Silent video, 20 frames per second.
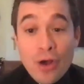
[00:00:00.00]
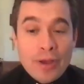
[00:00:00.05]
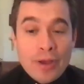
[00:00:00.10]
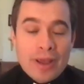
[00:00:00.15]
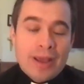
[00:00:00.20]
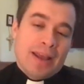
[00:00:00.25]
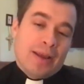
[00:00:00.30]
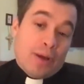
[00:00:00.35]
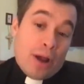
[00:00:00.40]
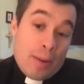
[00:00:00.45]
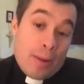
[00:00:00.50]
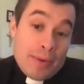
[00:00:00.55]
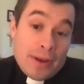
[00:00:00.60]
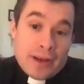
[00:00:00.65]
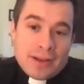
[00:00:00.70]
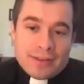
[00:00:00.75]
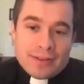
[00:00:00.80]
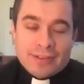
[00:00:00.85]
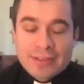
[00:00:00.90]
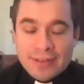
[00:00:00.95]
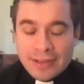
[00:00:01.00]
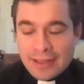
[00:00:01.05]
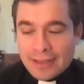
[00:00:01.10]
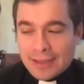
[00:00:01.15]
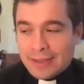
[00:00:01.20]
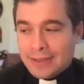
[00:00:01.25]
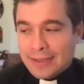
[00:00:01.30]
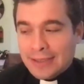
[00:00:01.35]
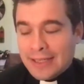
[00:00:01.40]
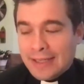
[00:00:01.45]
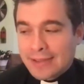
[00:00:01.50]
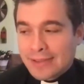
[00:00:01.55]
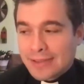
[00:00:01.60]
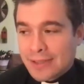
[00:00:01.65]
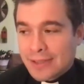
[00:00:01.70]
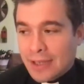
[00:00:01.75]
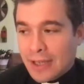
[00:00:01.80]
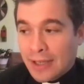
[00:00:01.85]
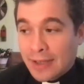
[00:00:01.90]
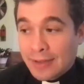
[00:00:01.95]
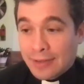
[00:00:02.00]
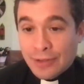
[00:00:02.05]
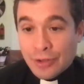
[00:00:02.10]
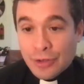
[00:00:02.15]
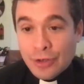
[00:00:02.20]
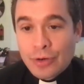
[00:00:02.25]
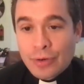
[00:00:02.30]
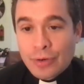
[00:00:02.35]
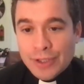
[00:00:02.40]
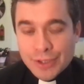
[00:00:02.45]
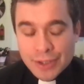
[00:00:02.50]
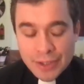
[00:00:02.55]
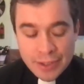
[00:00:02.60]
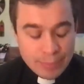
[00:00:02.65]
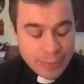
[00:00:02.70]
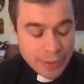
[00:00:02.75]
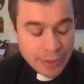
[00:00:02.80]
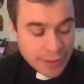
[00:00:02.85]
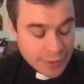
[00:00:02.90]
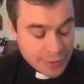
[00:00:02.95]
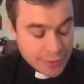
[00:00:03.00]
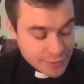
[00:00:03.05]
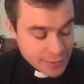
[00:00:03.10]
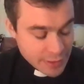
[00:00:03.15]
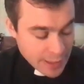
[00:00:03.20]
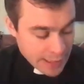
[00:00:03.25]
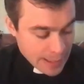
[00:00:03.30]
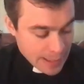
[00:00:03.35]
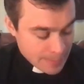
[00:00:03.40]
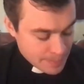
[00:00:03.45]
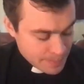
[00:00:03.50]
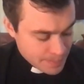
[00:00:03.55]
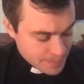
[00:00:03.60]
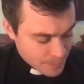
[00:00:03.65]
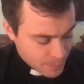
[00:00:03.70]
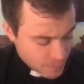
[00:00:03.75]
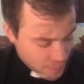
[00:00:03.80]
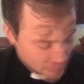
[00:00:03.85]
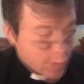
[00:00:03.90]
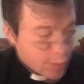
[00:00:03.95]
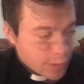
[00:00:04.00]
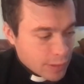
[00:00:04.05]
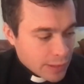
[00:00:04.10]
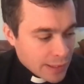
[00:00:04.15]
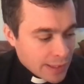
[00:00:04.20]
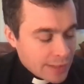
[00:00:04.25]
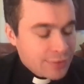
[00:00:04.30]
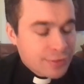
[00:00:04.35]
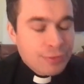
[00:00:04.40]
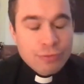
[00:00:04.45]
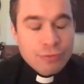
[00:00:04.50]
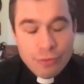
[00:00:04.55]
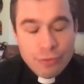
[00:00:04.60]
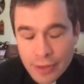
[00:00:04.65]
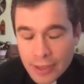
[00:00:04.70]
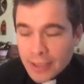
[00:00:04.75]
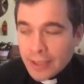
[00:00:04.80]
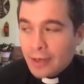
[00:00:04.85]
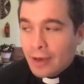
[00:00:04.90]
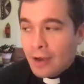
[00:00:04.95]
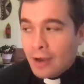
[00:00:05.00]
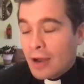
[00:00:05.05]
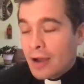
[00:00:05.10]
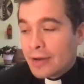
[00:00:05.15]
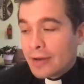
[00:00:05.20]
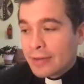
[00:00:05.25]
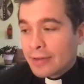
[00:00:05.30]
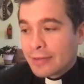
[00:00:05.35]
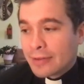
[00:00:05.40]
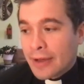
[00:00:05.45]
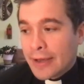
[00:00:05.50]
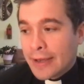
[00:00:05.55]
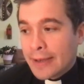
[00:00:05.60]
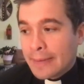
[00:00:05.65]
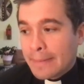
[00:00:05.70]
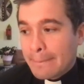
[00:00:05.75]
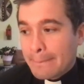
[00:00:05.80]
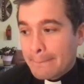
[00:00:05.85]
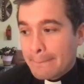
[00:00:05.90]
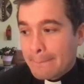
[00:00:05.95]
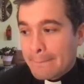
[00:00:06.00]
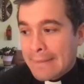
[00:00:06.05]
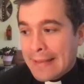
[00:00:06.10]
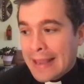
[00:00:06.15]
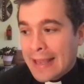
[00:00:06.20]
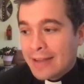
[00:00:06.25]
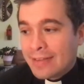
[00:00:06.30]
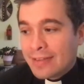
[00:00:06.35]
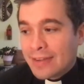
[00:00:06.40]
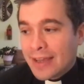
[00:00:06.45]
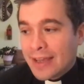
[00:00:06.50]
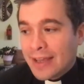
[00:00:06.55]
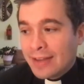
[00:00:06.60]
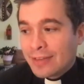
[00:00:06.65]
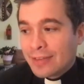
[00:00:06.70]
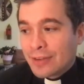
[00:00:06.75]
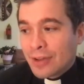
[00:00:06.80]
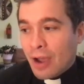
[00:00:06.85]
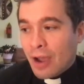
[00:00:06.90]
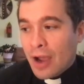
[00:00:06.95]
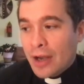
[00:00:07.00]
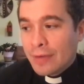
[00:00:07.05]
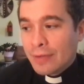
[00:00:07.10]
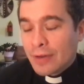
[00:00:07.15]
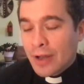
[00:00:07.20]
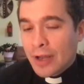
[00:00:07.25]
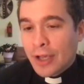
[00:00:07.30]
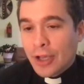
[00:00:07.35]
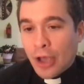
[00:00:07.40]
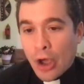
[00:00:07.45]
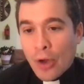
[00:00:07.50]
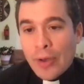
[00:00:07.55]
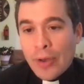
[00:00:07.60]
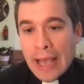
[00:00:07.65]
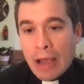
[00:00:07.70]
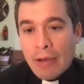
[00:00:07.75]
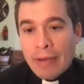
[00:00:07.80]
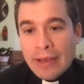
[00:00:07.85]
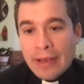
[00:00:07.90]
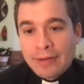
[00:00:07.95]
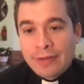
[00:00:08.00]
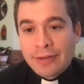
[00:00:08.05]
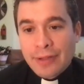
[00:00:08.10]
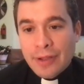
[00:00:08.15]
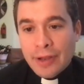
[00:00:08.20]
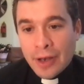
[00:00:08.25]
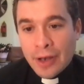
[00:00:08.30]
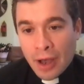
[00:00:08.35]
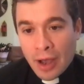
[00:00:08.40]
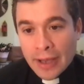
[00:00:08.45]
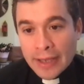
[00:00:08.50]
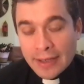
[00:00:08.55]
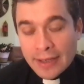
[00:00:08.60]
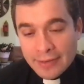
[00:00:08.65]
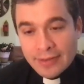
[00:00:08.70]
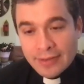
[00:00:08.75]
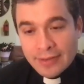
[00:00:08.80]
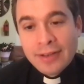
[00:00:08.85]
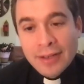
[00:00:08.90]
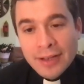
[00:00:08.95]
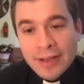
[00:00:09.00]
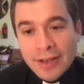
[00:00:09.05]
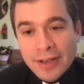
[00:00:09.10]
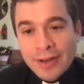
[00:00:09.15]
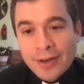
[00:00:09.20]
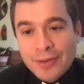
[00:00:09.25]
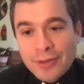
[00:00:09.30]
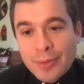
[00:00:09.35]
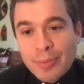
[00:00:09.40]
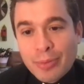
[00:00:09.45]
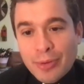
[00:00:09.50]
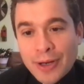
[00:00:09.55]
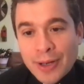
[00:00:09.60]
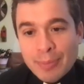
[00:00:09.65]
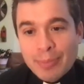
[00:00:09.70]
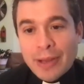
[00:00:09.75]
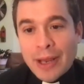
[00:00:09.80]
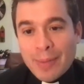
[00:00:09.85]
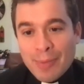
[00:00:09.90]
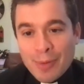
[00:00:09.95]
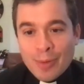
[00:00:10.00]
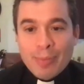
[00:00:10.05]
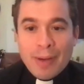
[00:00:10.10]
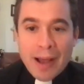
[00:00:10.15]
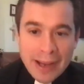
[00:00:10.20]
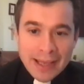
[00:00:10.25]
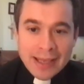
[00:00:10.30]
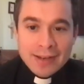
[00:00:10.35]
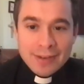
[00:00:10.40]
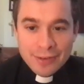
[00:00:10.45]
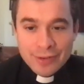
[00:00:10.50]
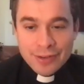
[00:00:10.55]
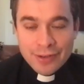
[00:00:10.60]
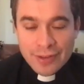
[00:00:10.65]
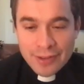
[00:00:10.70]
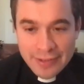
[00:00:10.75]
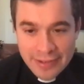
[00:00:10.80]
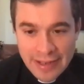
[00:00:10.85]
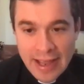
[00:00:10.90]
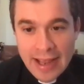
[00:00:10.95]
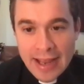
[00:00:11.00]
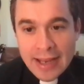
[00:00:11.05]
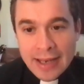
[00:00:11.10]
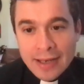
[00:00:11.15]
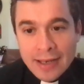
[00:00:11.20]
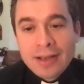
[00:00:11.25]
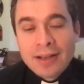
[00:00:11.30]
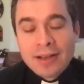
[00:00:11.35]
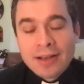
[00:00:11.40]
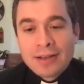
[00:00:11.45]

It's a good question, because it's really hard. It's like it's kind of like going out into the night to bring people back into the day,